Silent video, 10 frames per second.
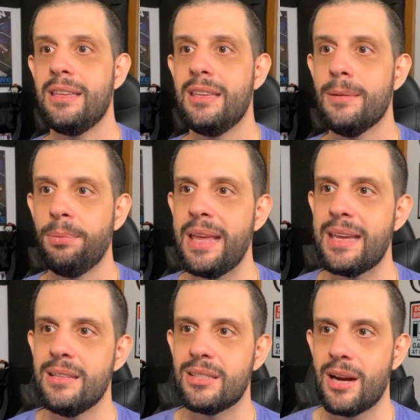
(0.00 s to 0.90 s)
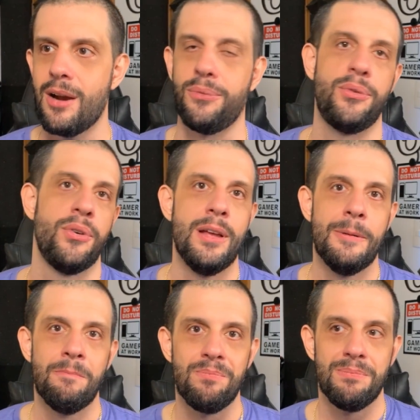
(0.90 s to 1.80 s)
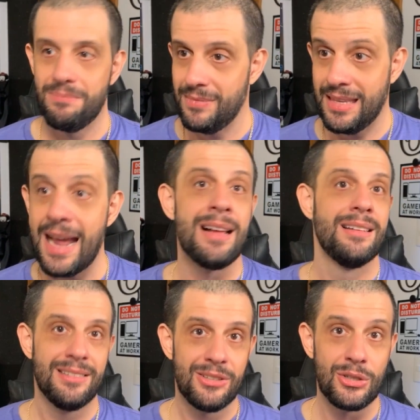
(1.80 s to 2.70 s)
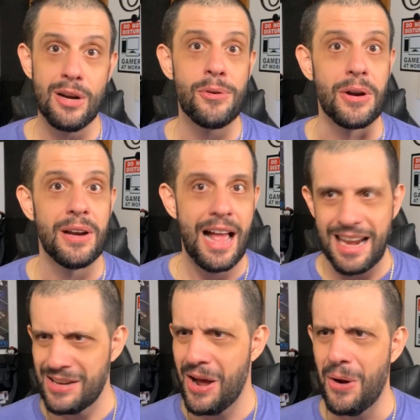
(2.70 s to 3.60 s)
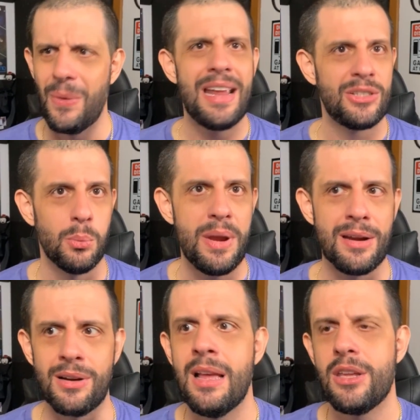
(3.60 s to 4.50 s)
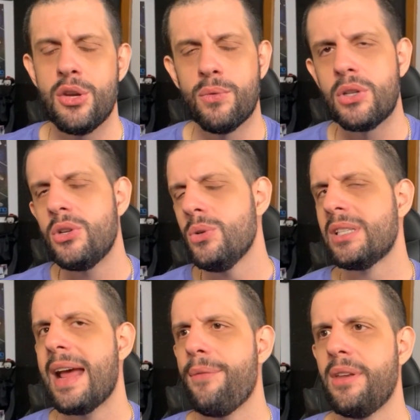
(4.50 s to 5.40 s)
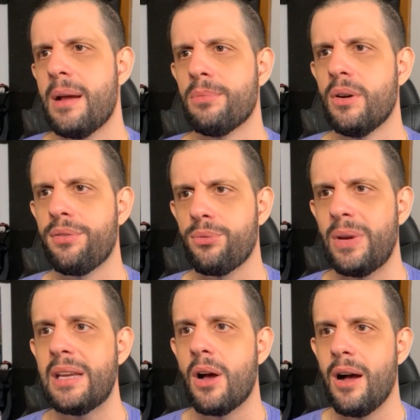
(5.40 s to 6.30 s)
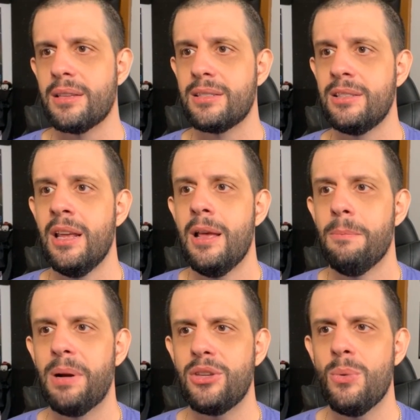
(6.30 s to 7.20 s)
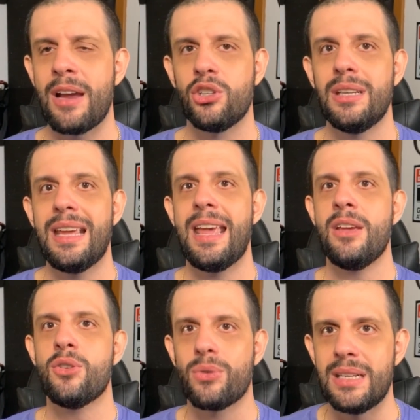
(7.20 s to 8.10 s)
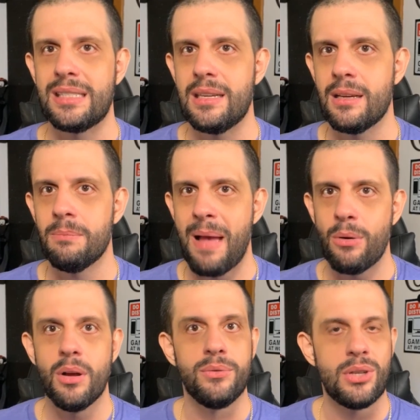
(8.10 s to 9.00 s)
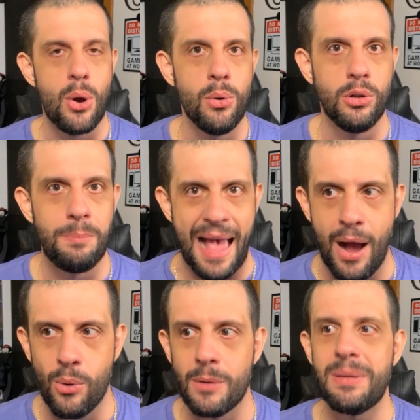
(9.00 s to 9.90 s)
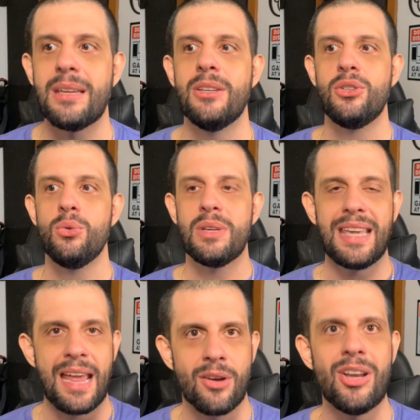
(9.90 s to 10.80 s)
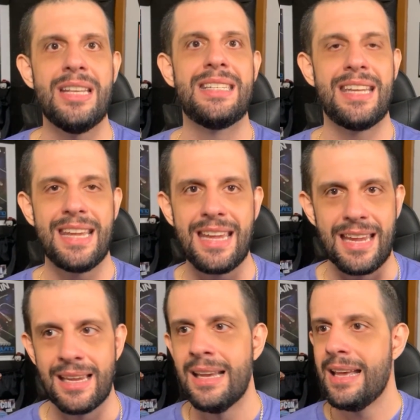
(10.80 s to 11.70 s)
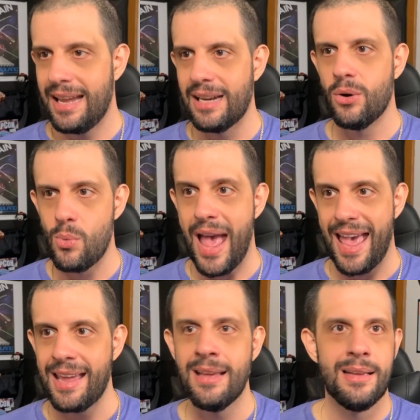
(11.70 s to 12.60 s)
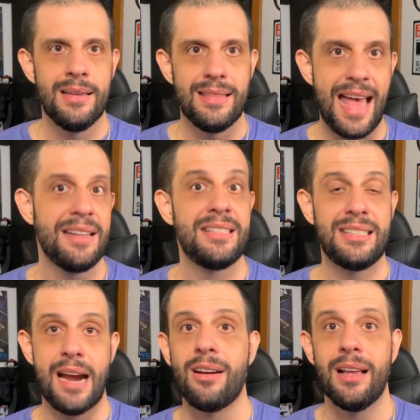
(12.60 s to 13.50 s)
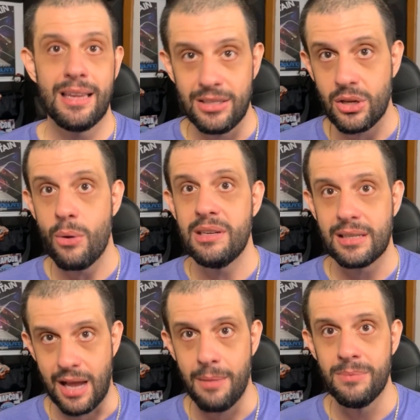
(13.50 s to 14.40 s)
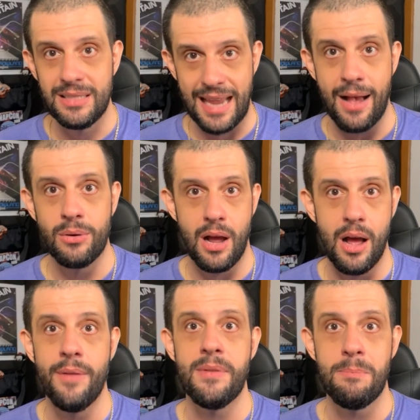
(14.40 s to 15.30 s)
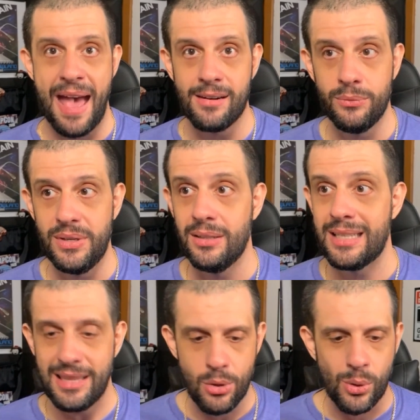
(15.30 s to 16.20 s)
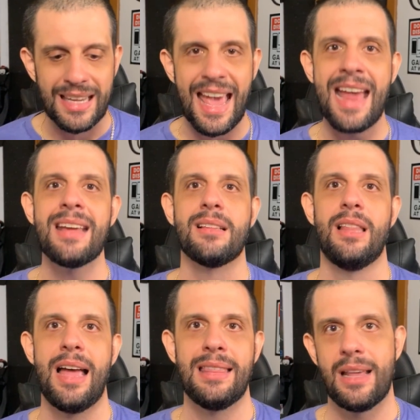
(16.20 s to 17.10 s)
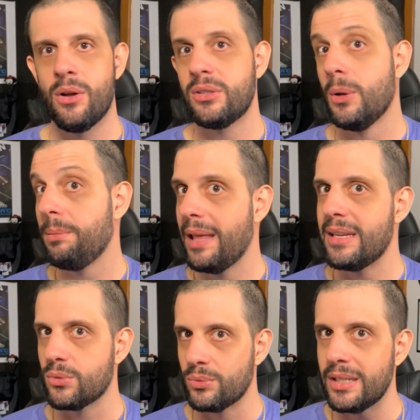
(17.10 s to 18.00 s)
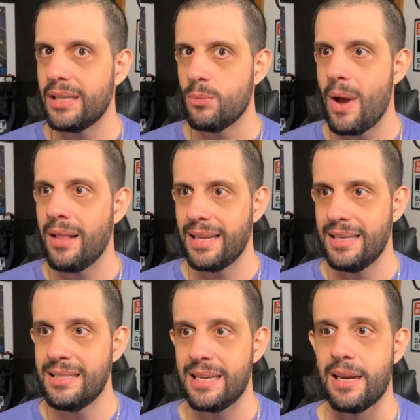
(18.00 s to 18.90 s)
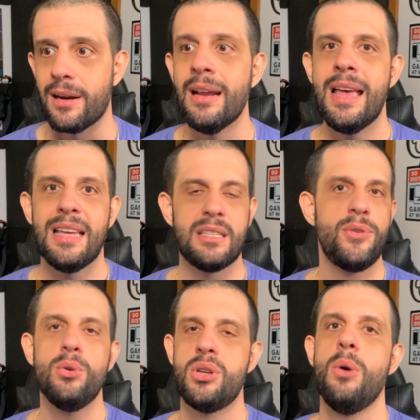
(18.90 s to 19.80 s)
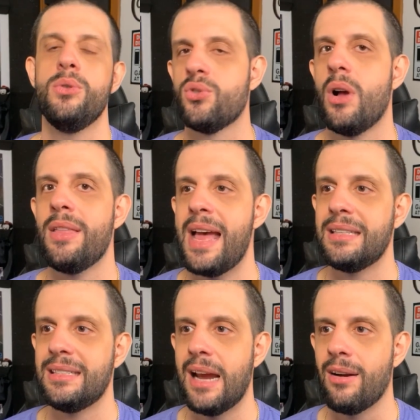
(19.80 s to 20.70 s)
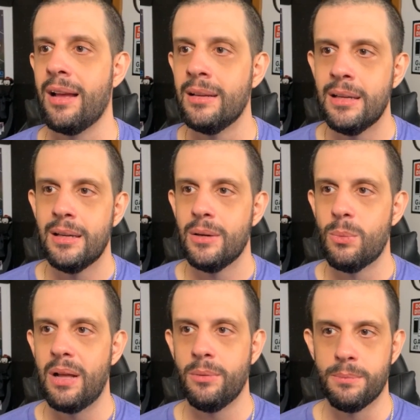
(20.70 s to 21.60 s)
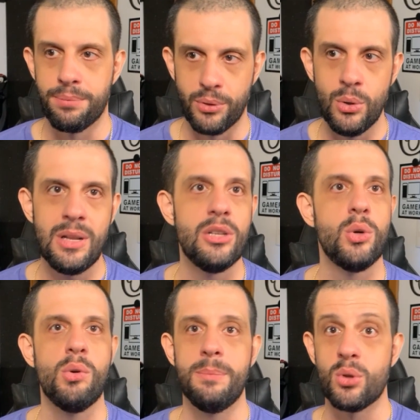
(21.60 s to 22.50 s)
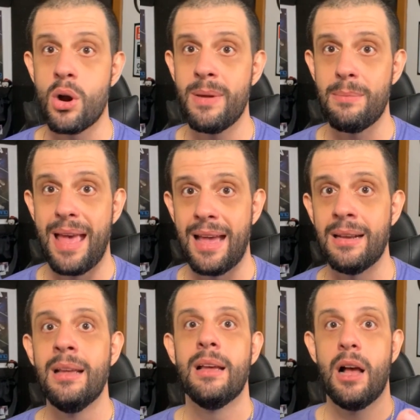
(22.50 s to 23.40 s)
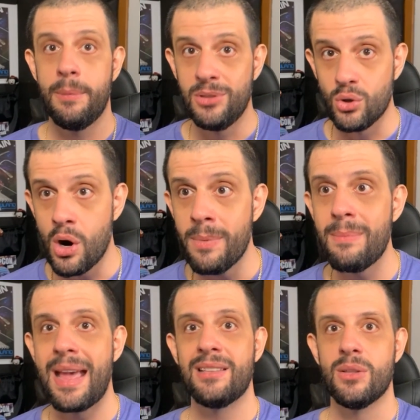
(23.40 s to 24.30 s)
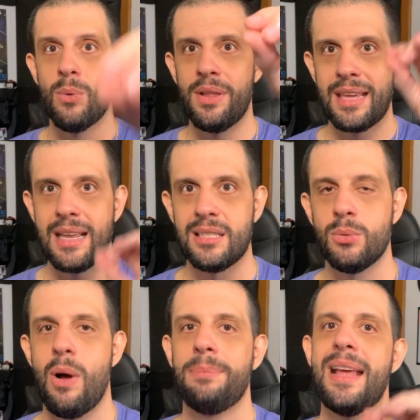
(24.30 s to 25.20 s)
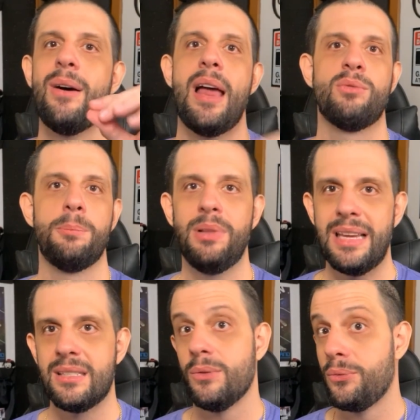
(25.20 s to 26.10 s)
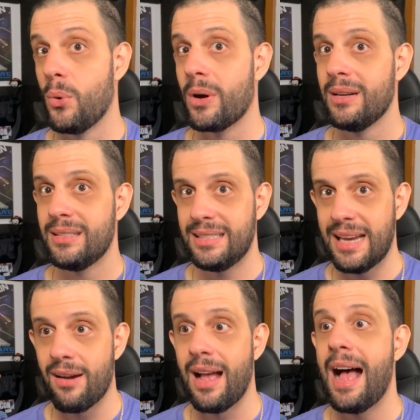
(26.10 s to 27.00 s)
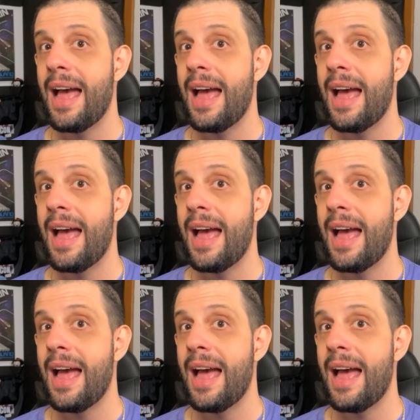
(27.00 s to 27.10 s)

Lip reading: You blink and surf. Yeah, Surfer. I know, it's weird. You reduce down the number of 3 costs, but you actually increase the amount of total power because you guarantee, in a way, that Serra is going to come down on the battlefield. And the organic line that also plays really well into here is if you don't draw that Serra, well, Brood into Absorbing Man, Absorbing Man's the one that gets swapped out and replaced for Serra.